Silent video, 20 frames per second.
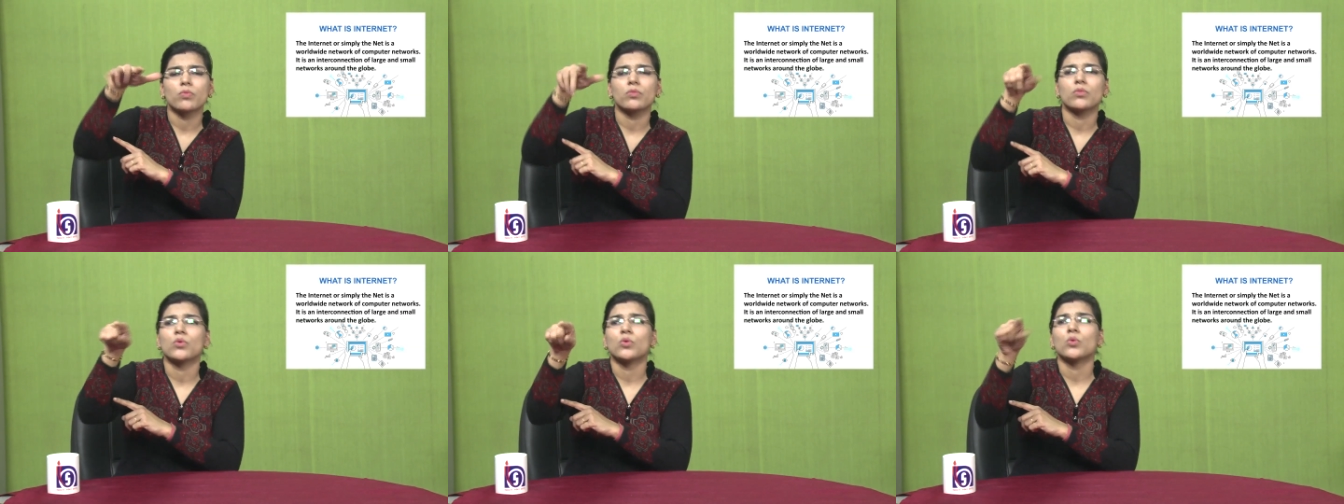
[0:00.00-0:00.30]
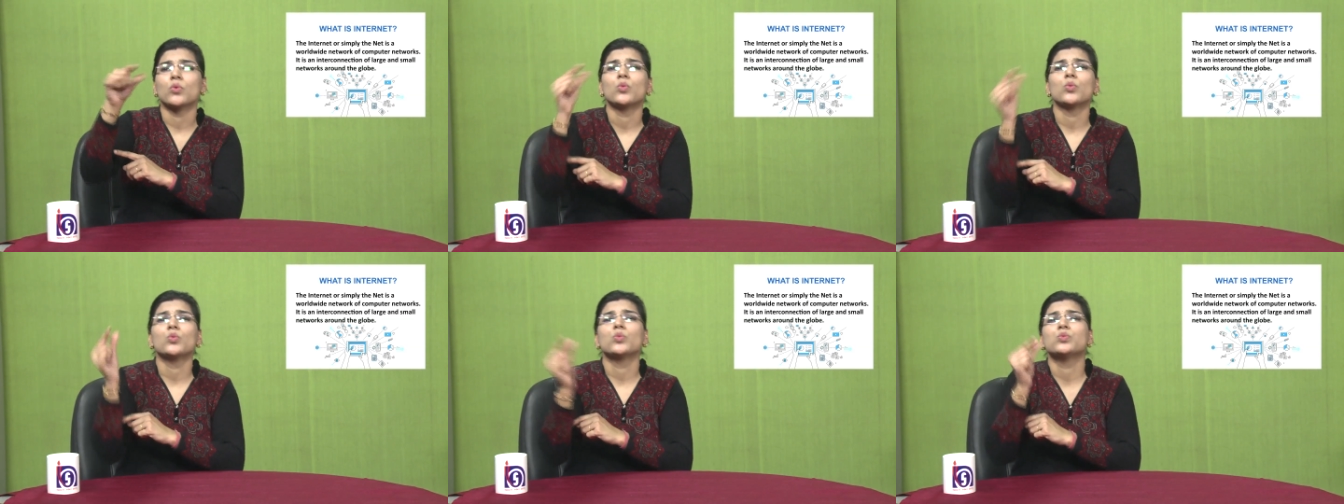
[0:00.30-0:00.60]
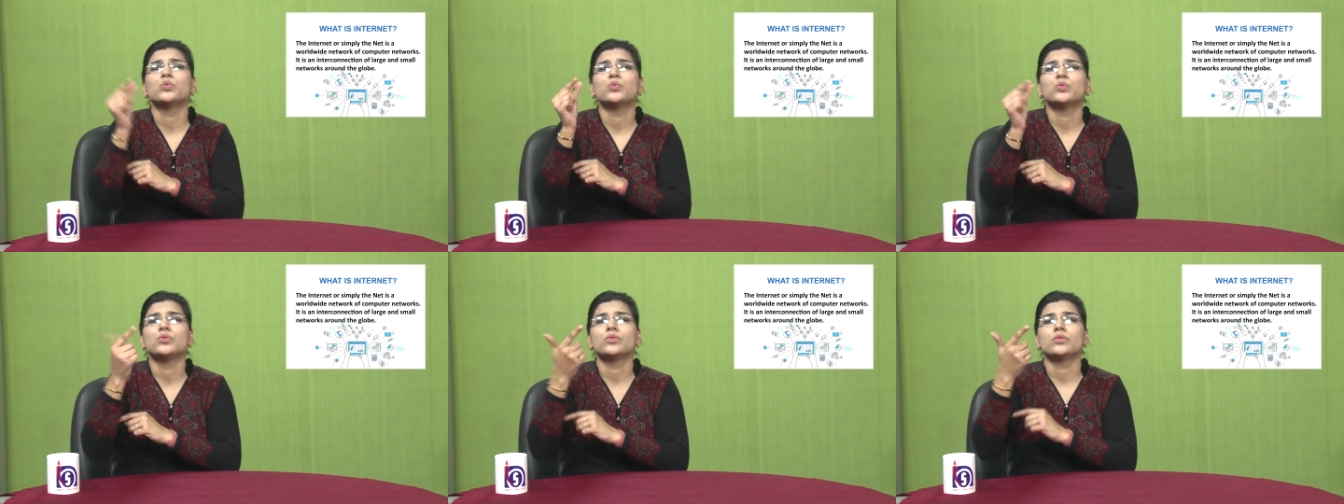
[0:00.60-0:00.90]

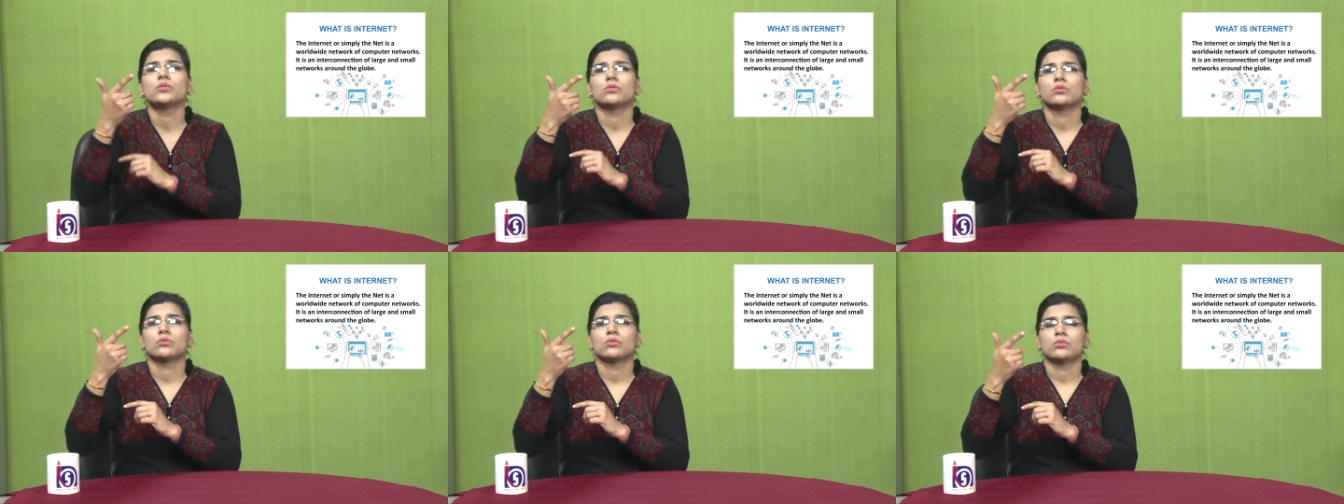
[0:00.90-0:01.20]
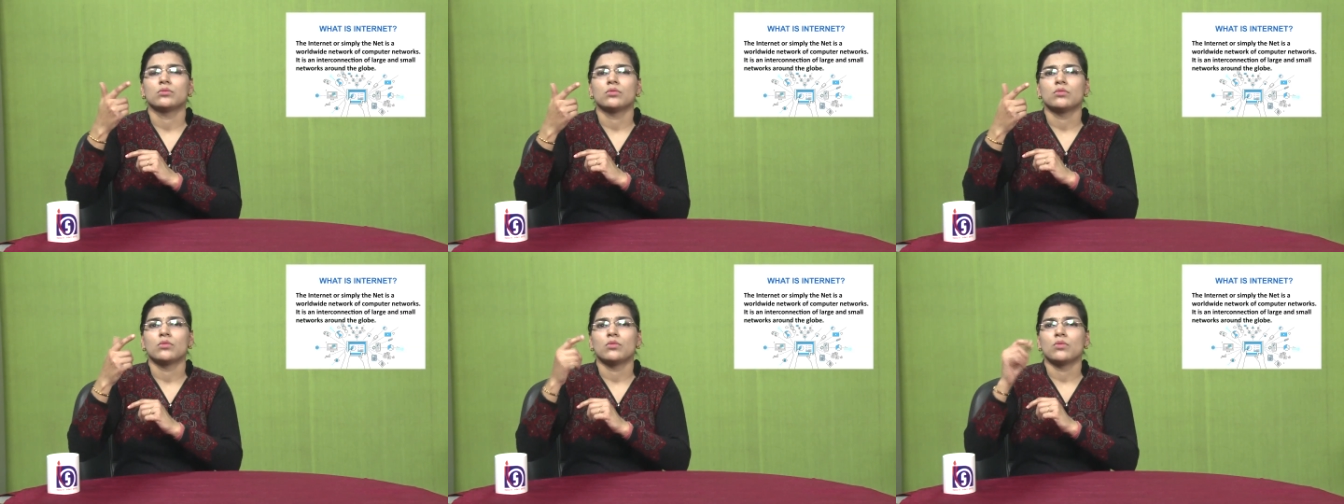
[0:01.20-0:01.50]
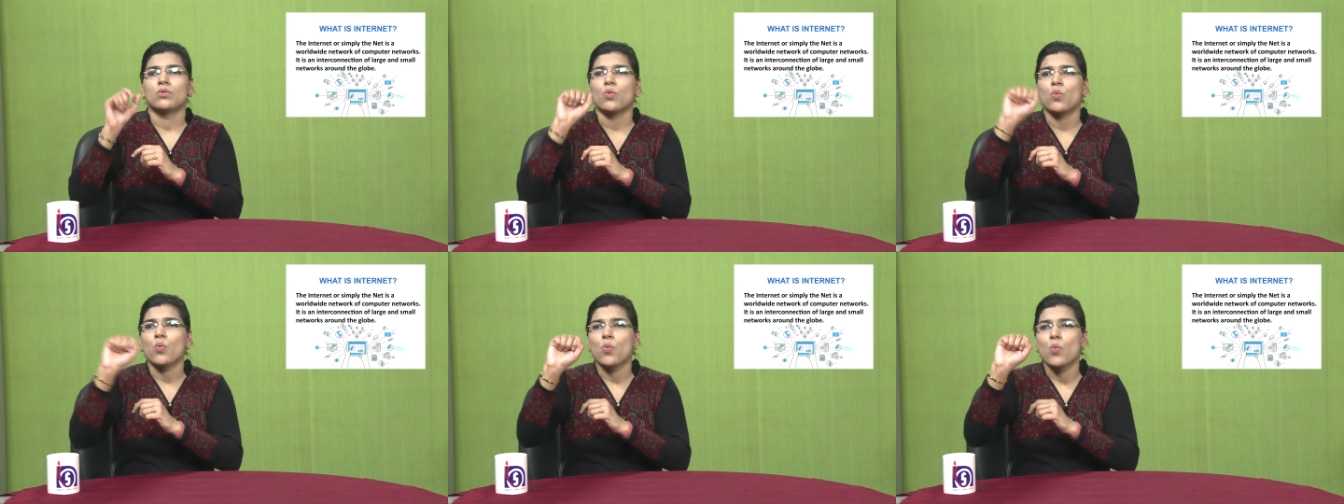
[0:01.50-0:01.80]
around the globe.